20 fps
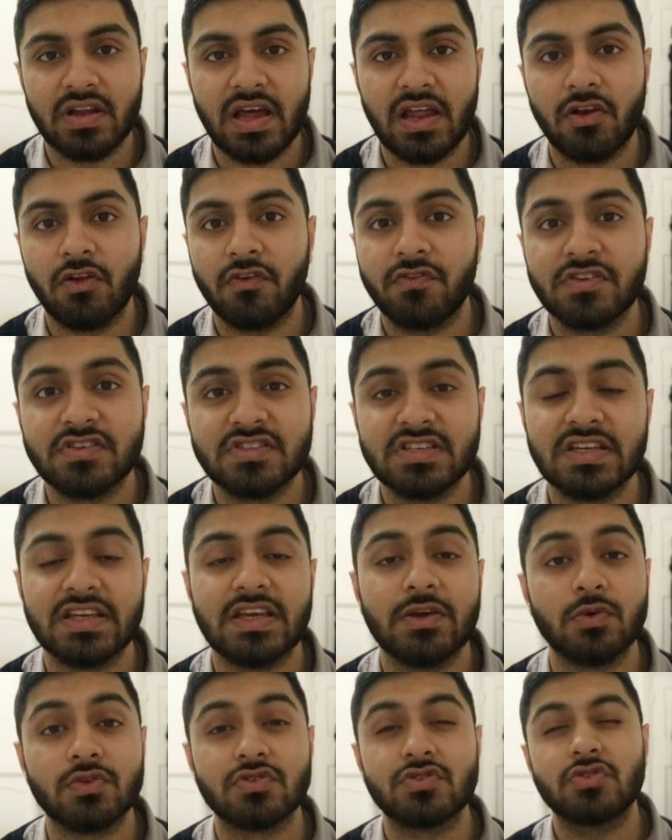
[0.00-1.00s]
Like Loftus Cheek,
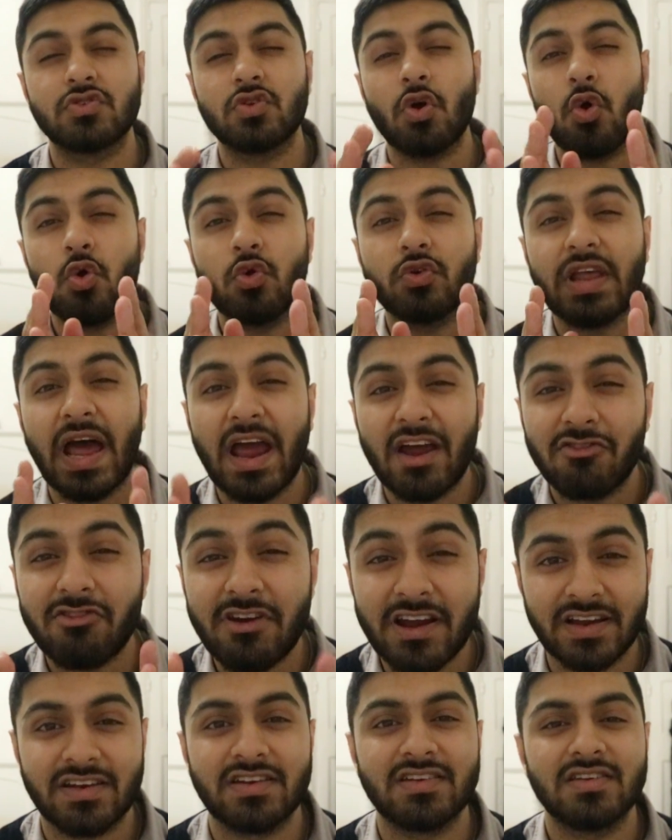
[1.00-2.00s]
he was so
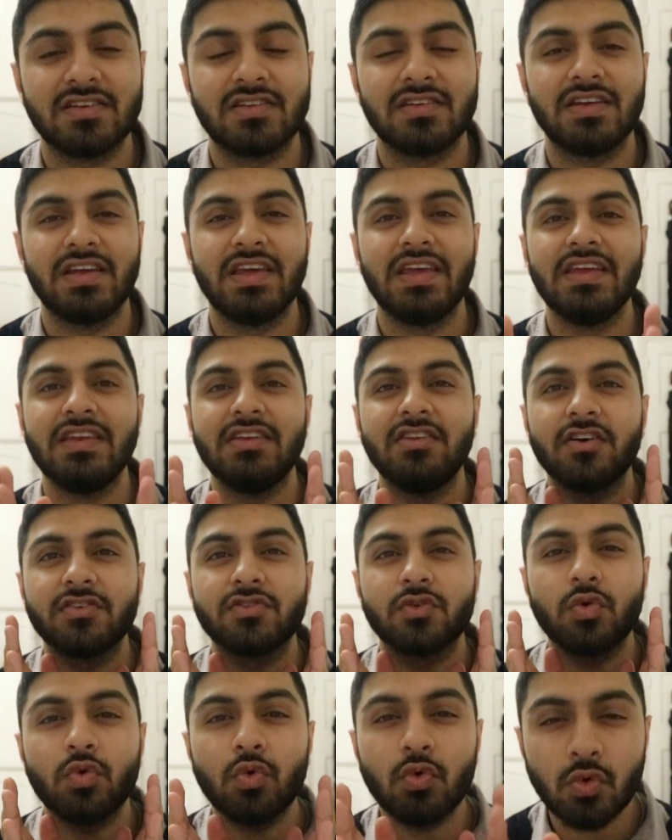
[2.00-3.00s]
direct. He
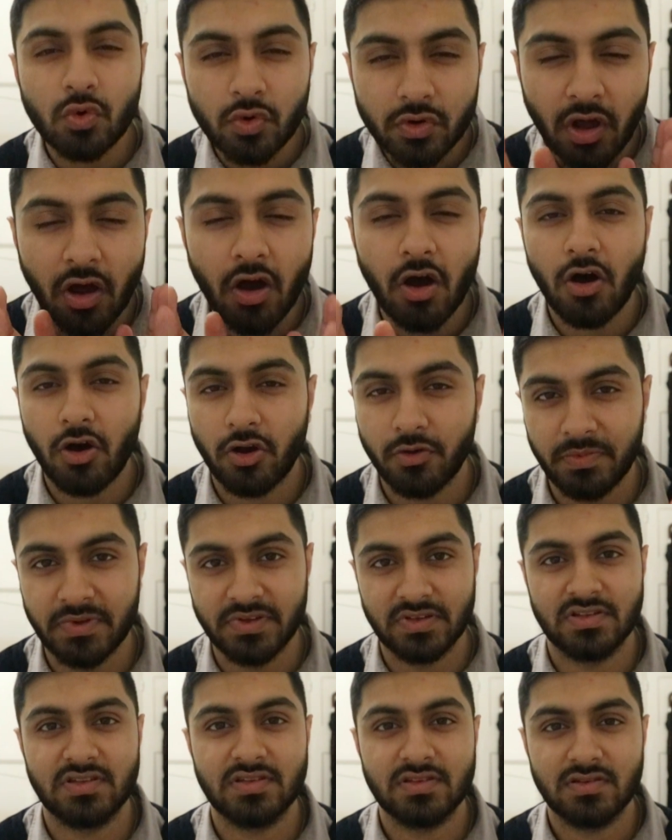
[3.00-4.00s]
does all the hard
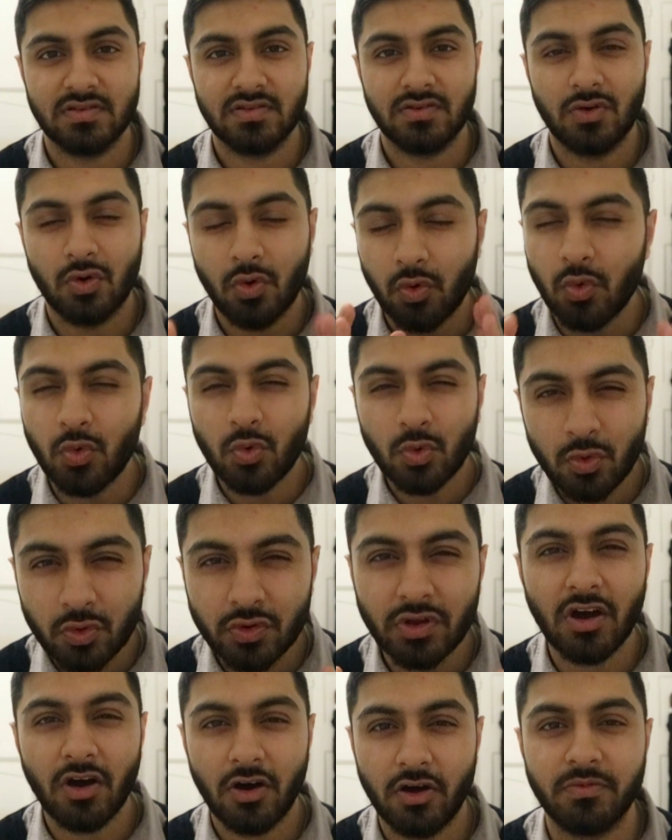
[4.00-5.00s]
bits. All
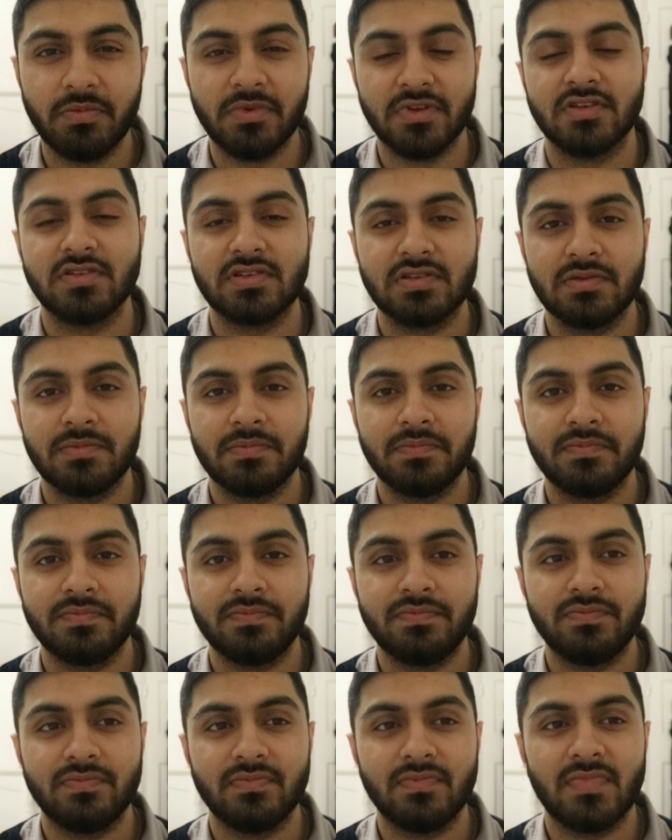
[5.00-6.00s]
the hard bits.
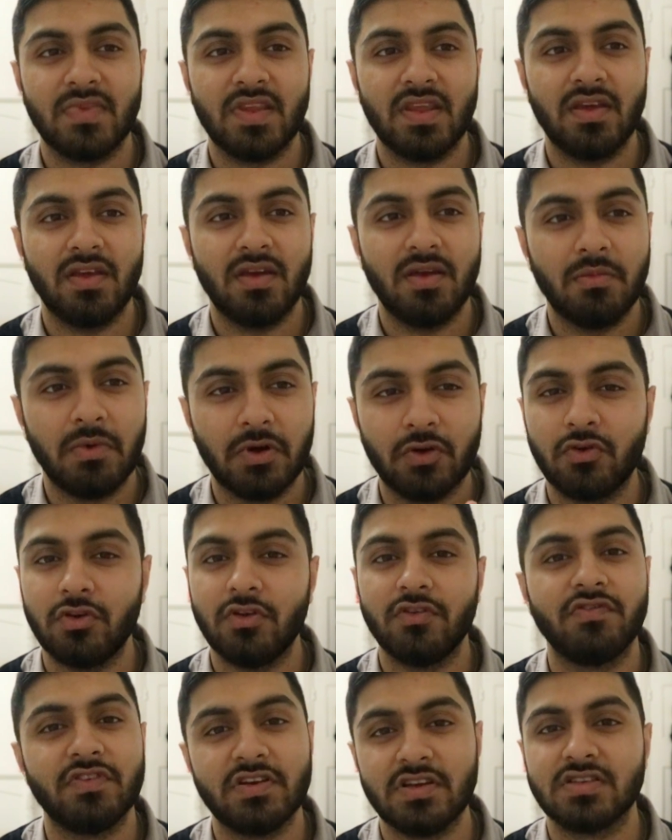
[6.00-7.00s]
I
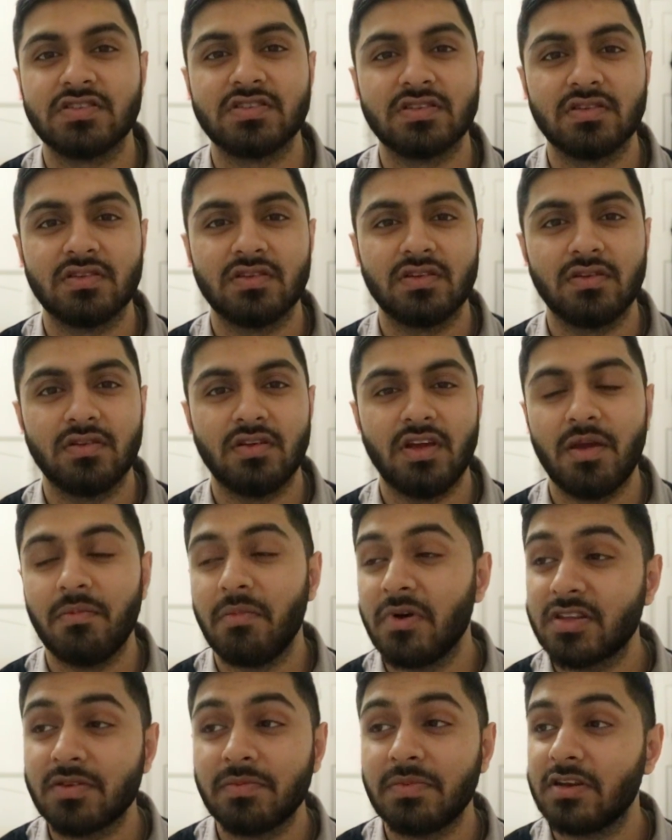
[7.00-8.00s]
couldn't finish it. It
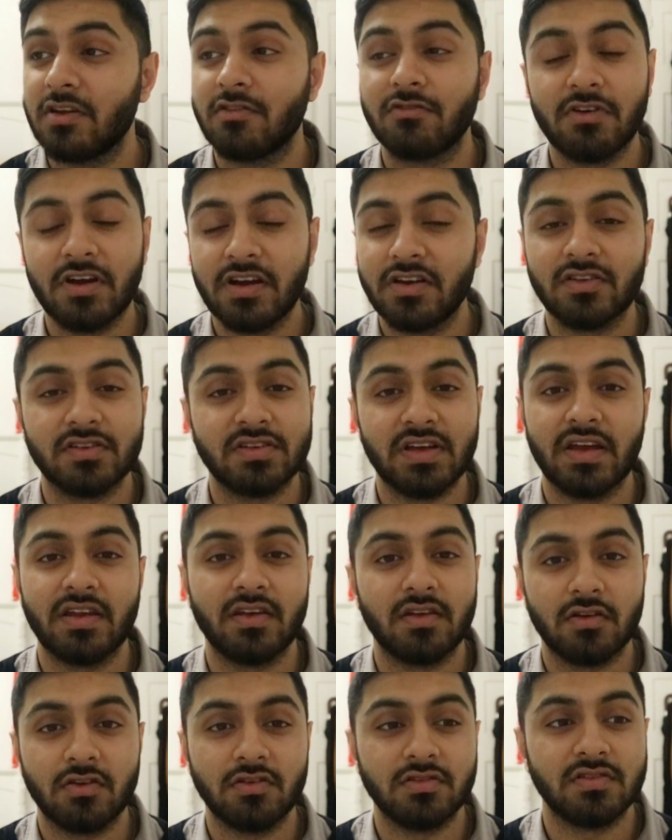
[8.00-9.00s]
must have been the rain or something
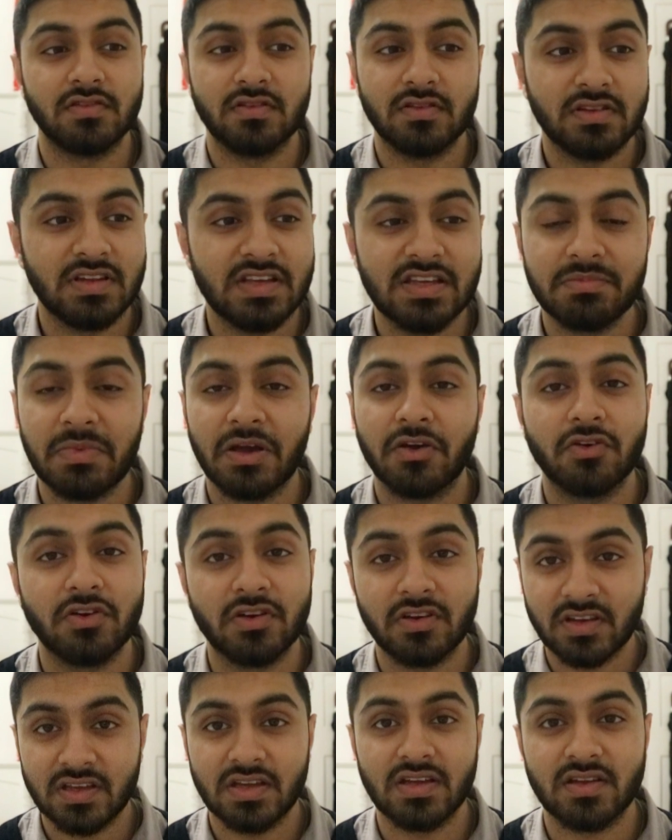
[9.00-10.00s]
because these men
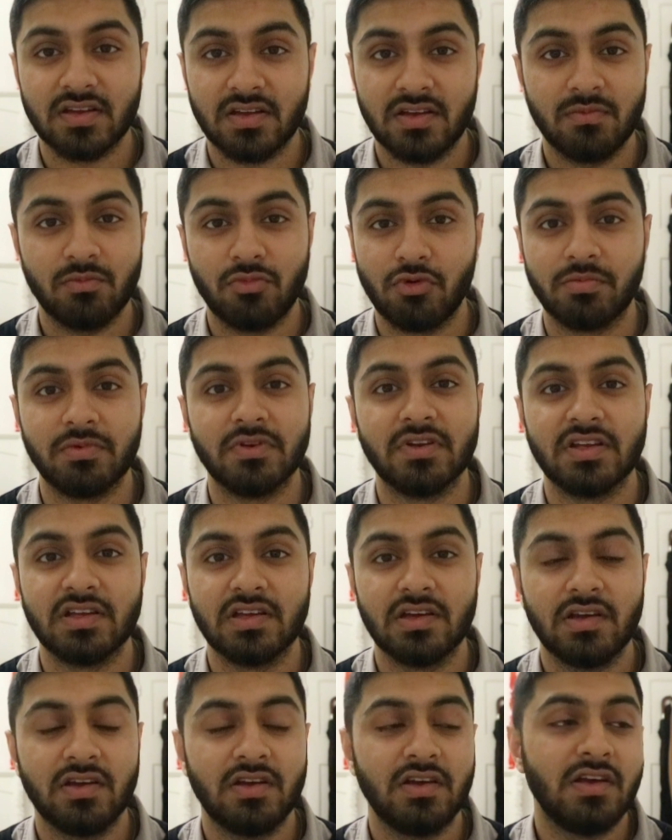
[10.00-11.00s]
couldn't kick properly.
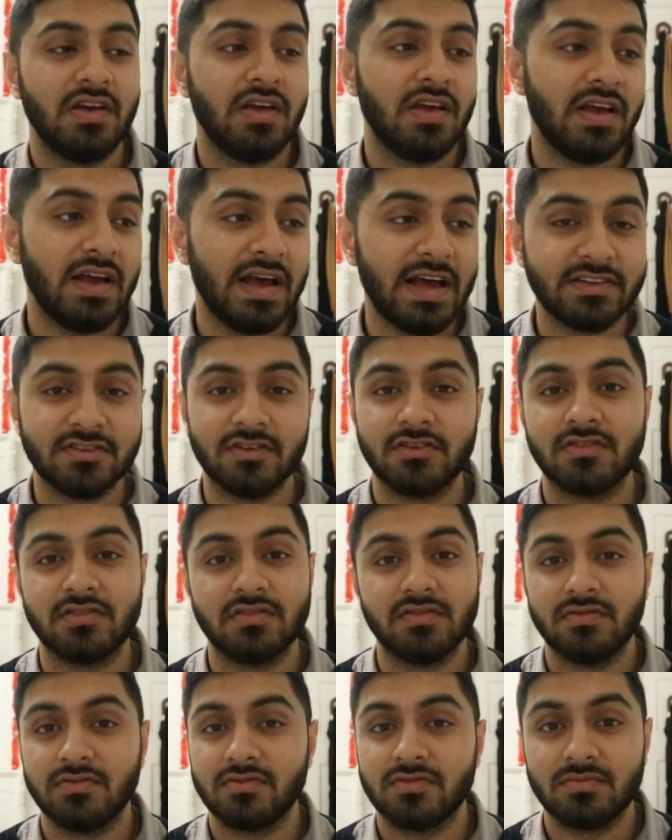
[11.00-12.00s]
Hazard
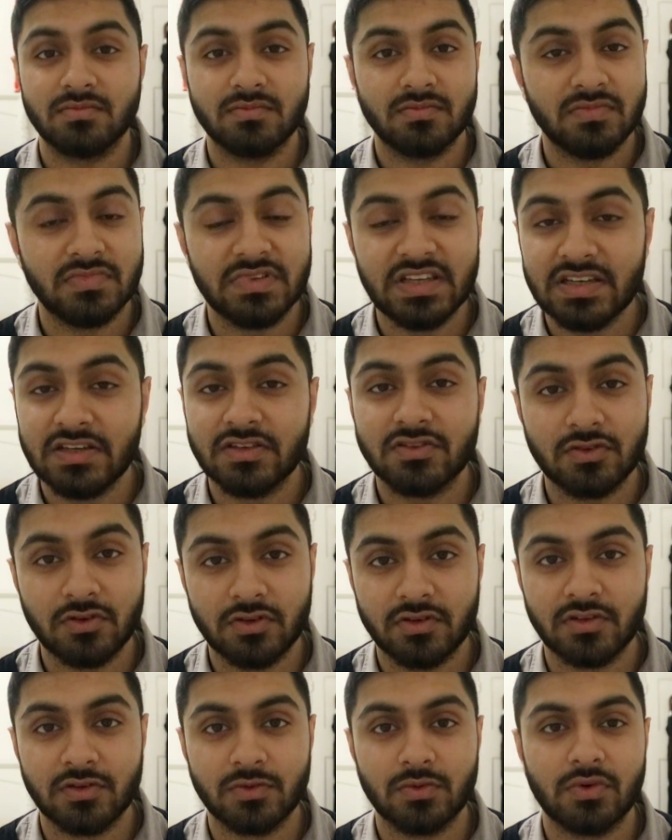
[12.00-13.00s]
nearly
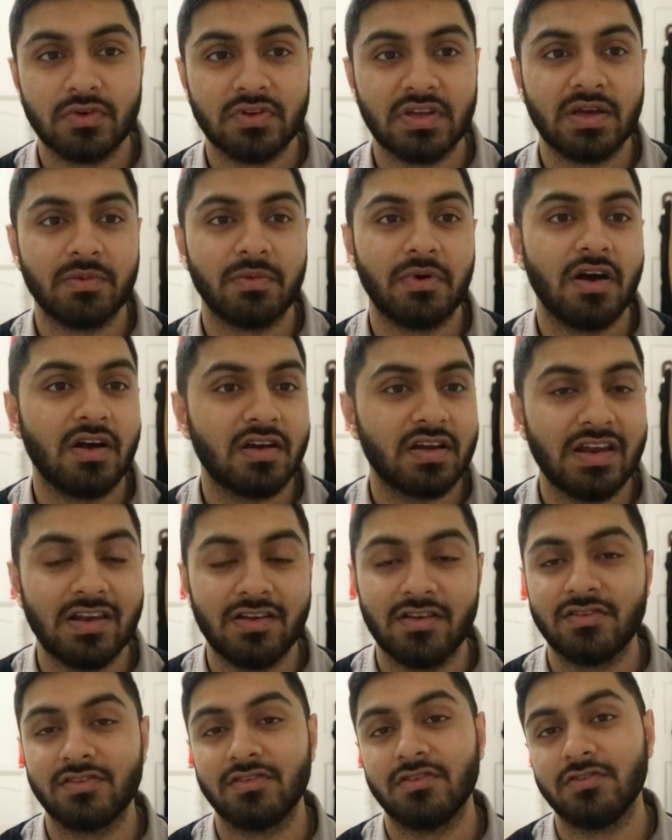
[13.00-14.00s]
scored as well, yeah, but
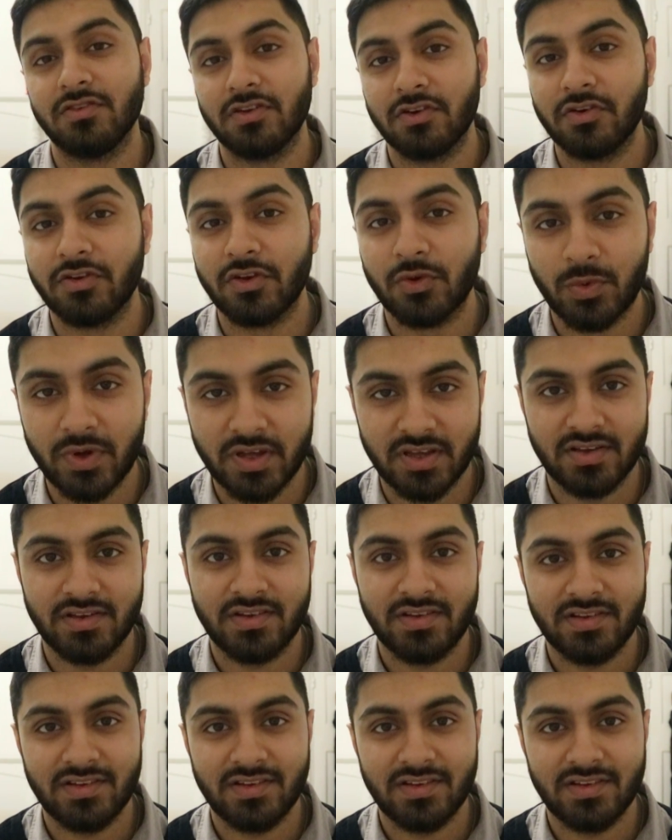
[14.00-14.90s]
Callum Hudson got in the way.